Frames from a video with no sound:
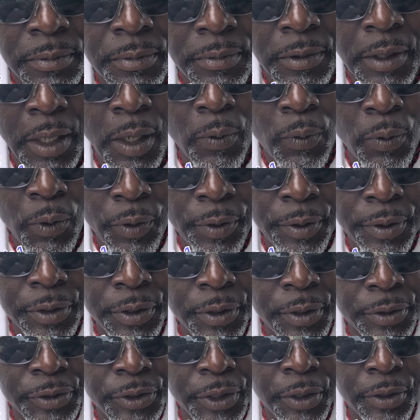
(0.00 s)
That woman you're
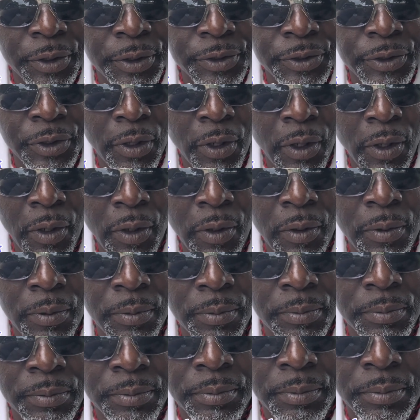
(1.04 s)
gonna turn into a
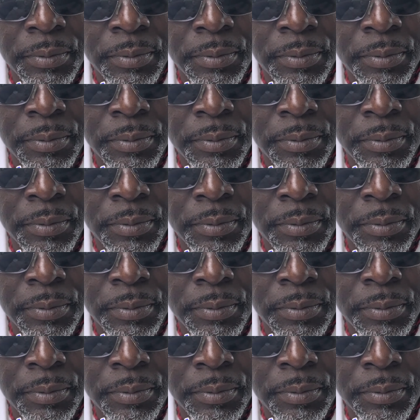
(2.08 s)
home.